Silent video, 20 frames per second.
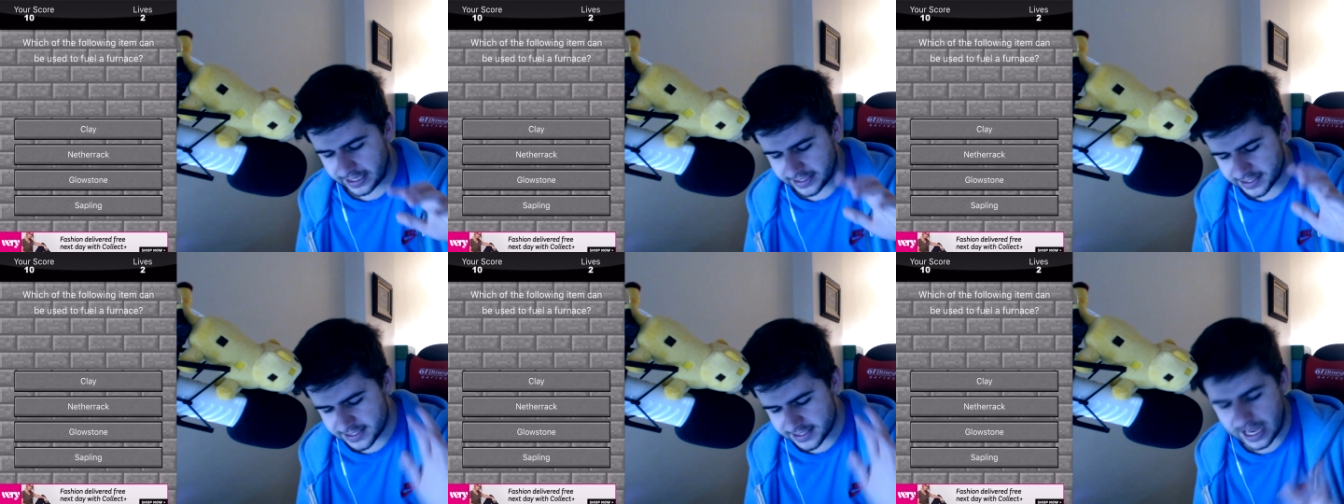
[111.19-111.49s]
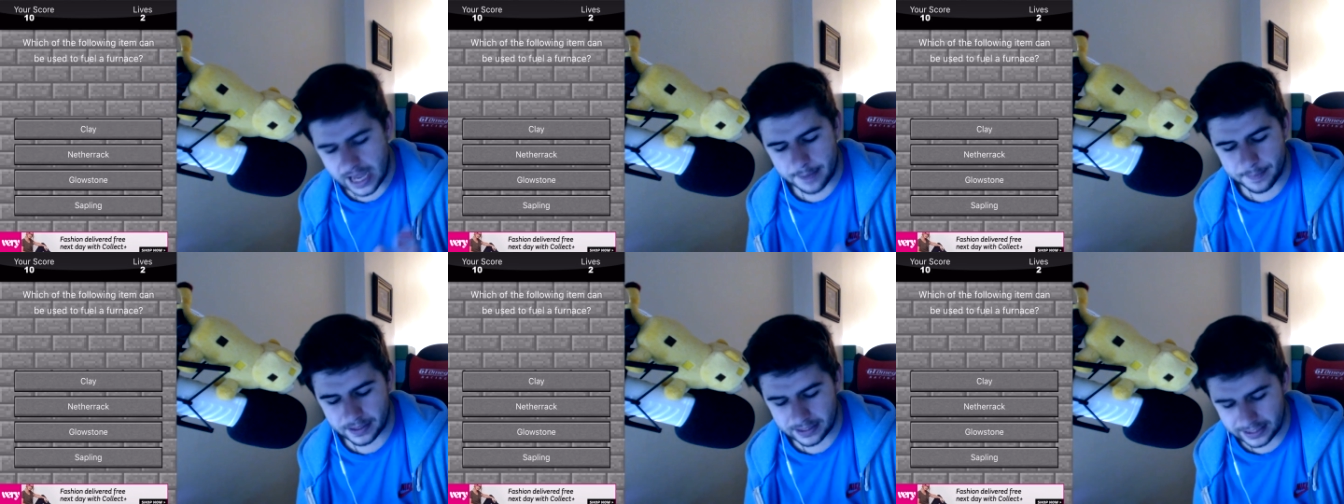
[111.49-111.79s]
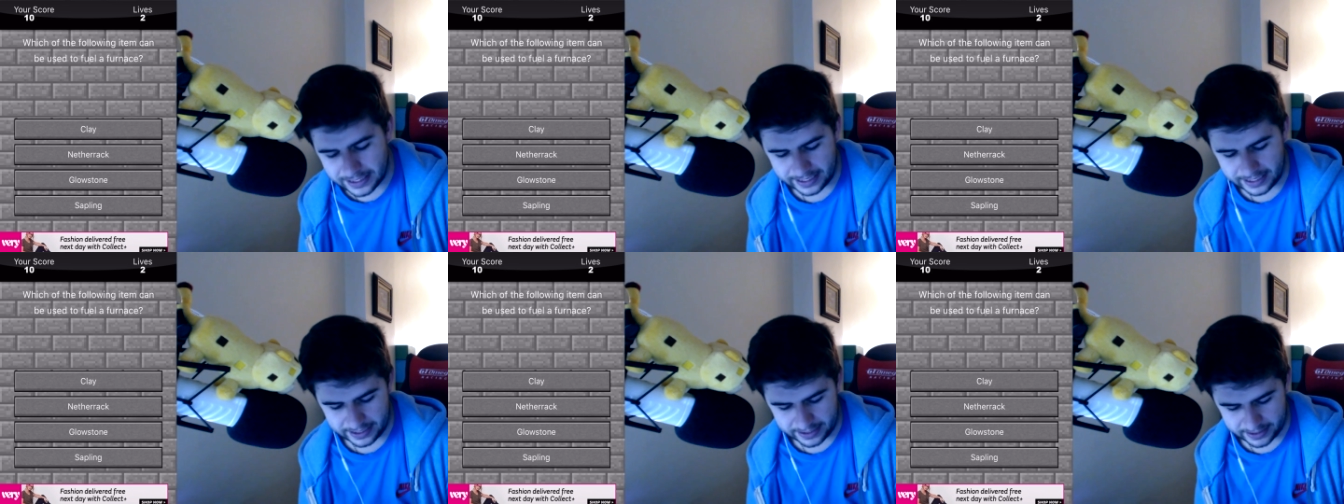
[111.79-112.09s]
A
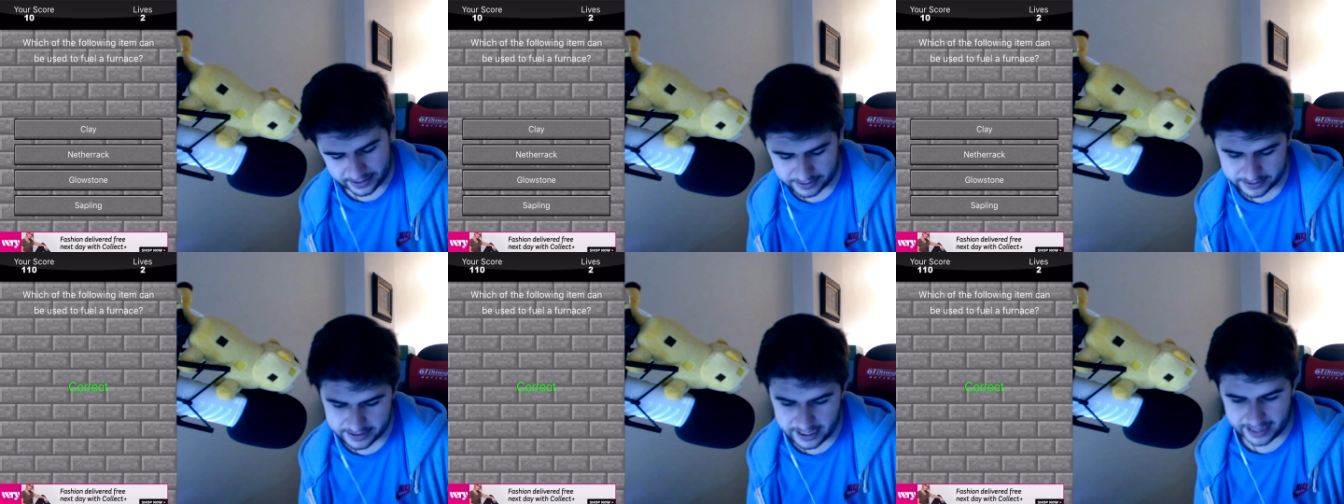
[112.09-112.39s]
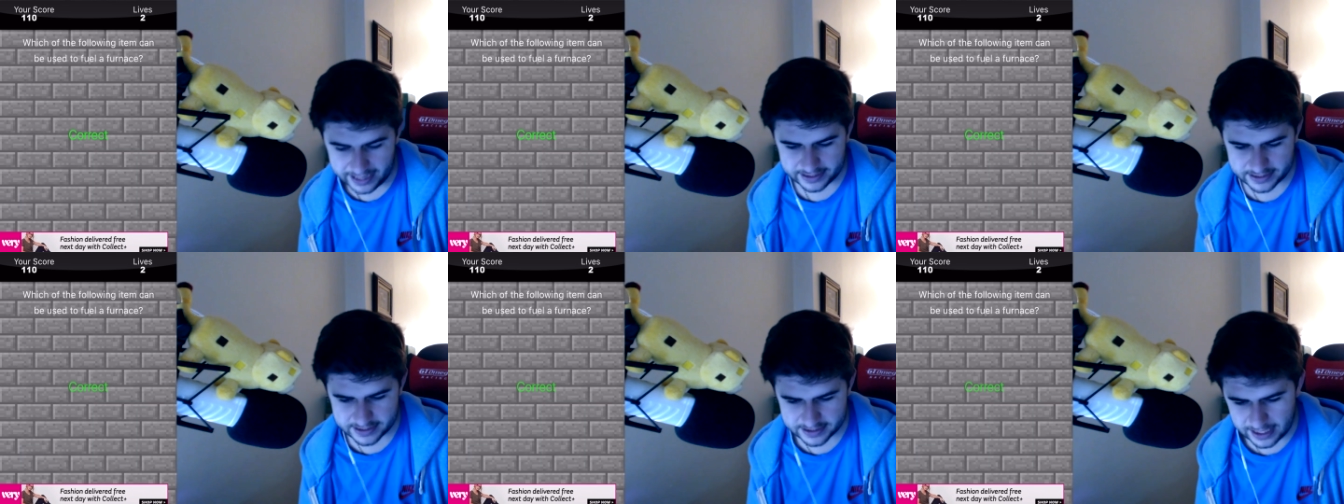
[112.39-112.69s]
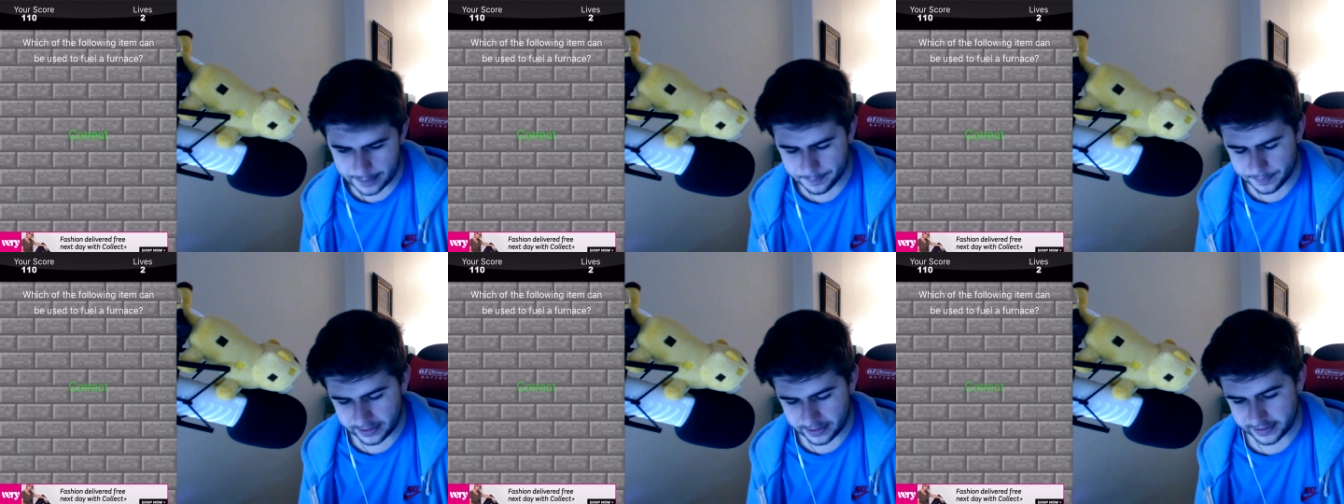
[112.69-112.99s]
sapling. Yes,
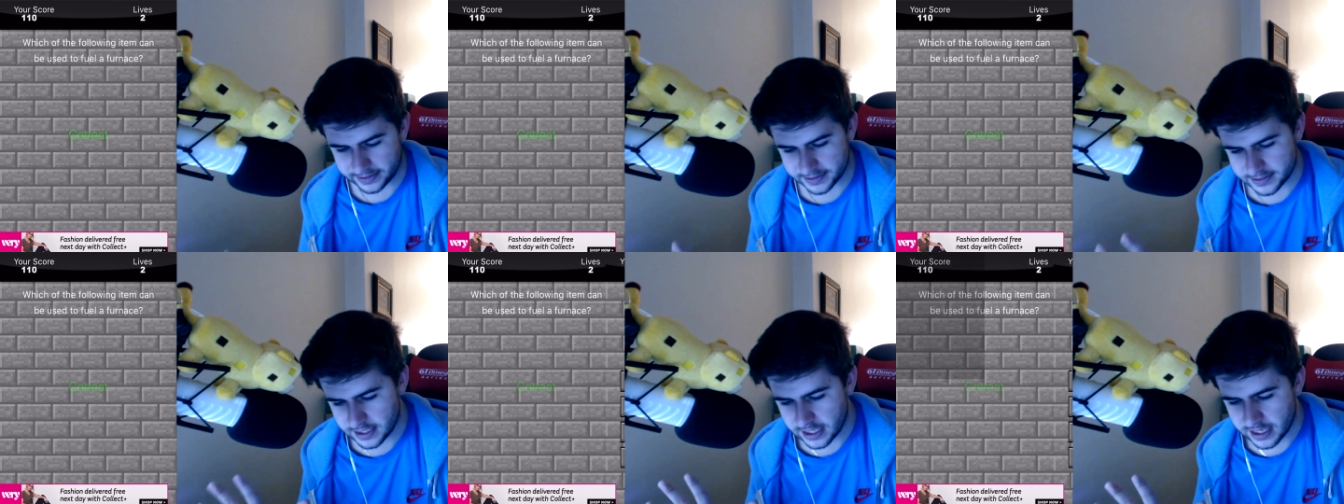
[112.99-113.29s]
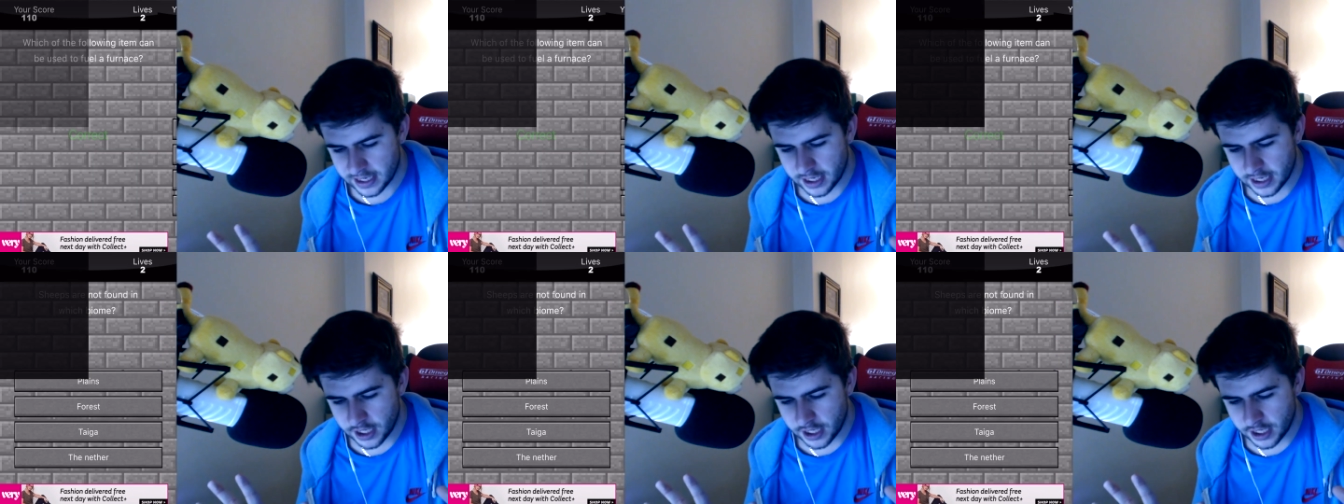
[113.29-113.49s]
saplings.